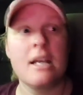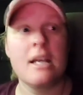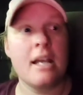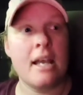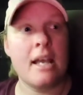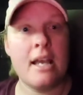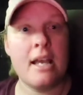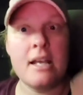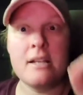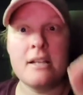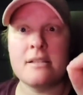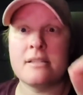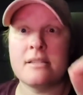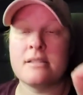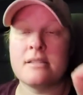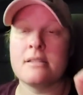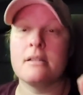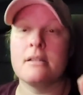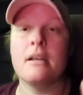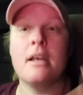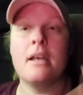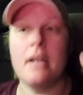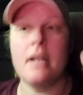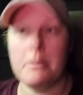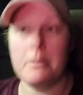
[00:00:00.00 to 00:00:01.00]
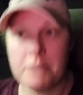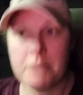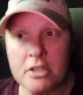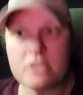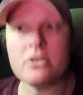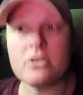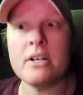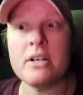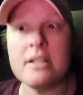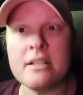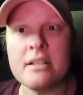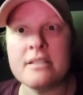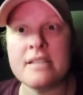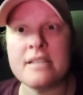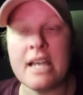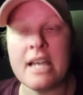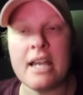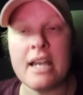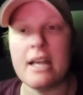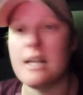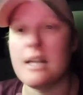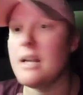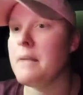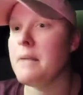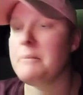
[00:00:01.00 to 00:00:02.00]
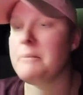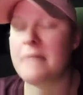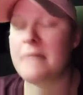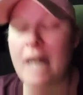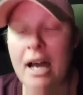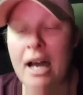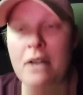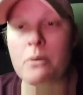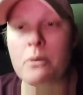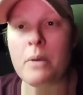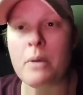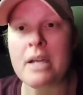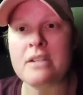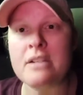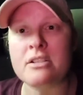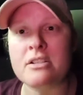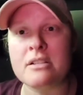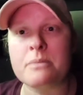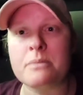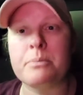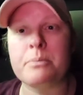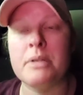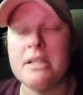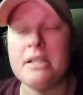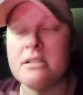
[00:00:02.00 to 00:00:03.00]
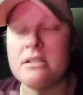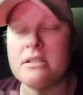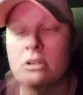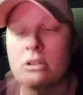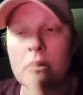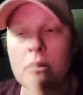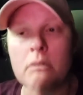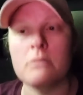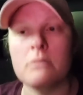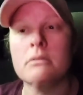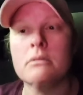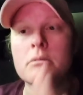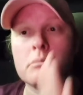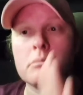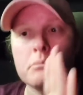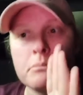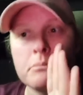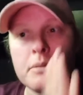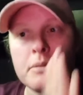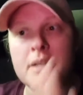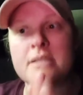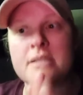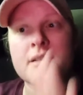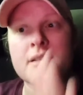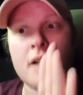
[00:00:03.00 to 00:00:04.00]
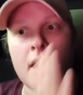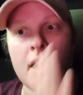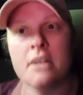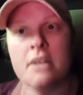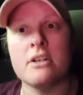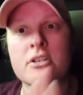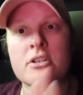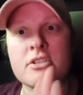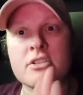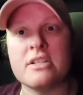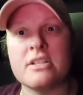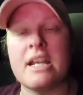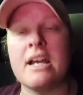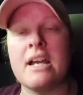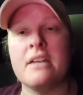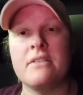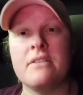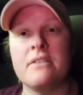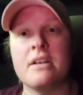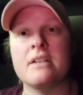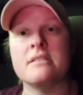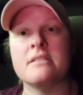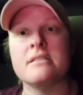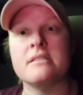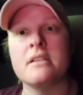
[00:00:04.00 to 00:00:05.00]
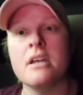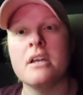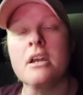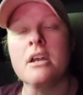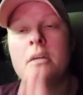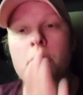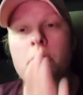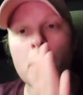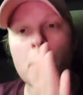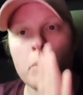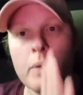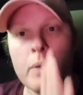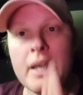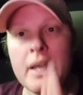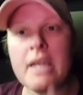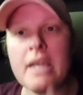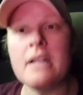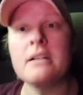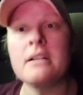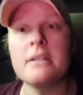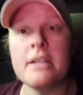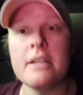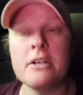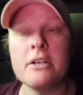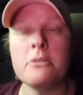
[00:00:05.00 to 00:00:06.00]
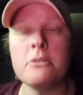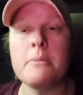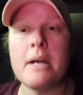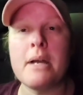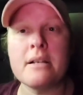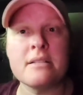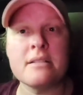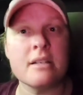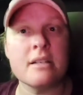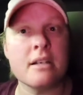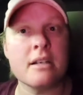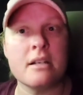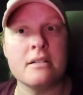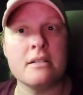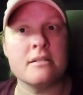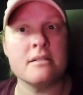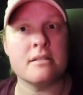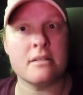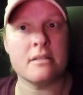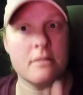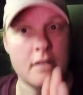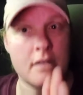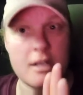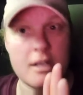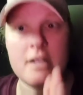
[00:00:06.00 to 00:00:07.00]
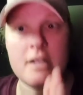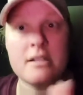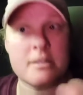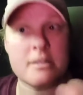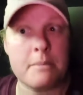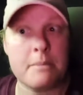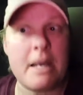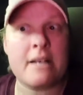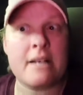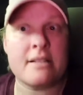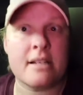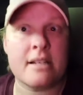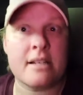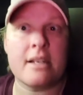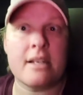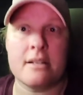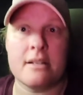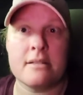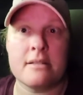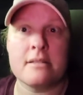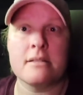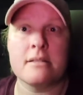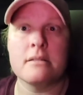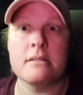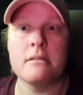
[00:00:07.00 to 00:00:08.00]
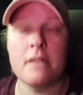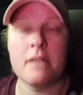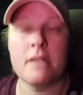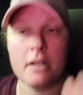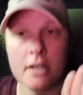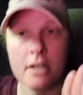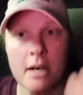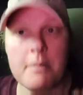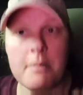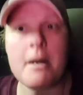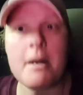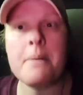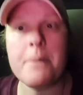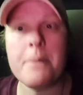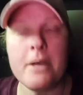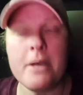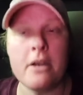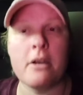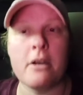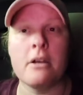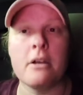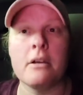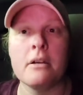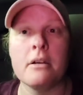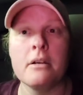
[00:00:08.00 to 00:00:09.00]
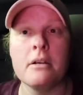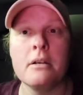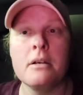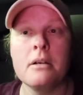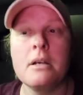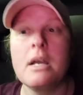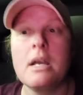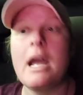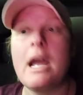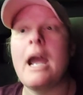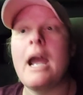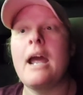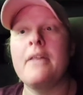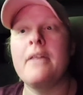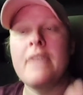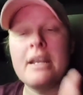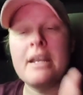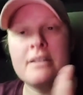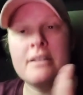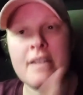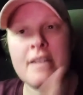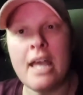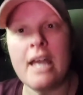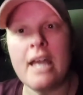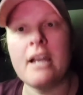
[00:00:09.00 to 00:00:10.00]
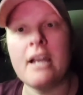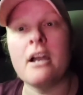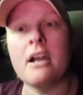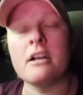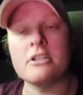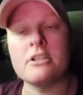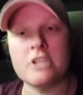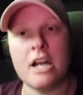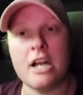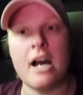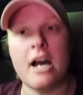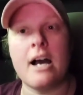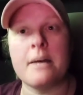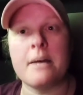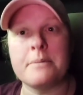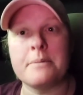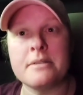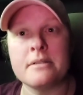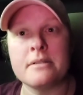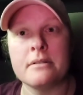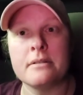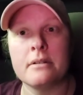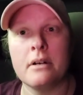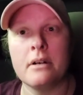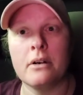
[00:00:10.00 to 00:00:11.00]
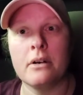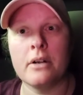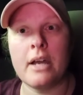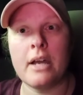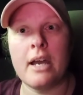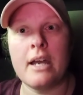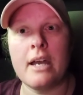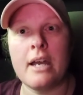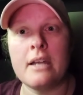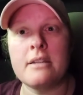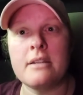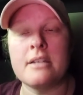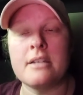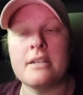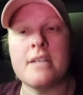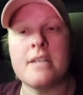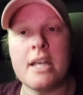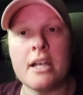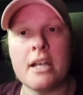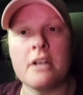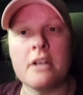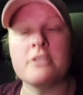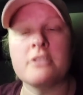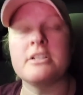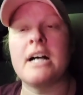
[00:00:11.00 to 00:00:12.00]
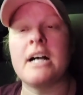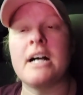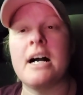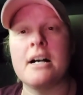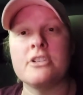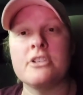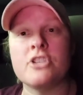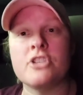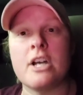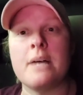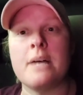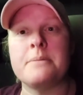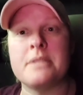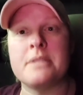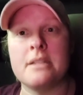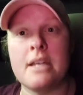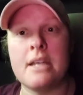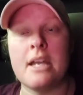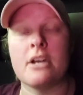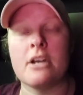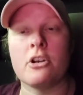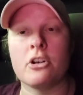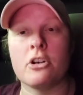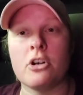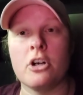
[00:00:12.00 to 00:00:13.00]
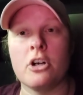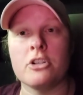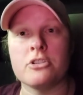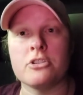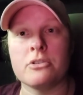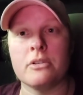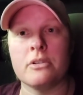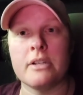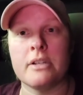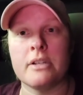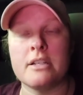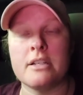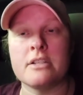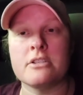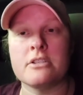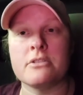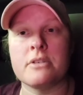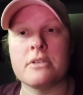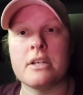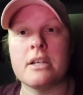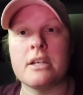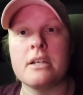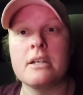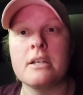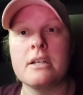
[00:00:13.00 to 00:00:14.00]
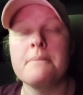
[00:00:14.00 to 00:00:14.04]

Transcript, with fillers: Is and I'm just going to say it. And I'm not a racist. Please don't this understand this. But we get illegal Mexicans, and it's Mexicans that come up here and they take our jobs. Okay. They take our do- jobs in the agricultural industry.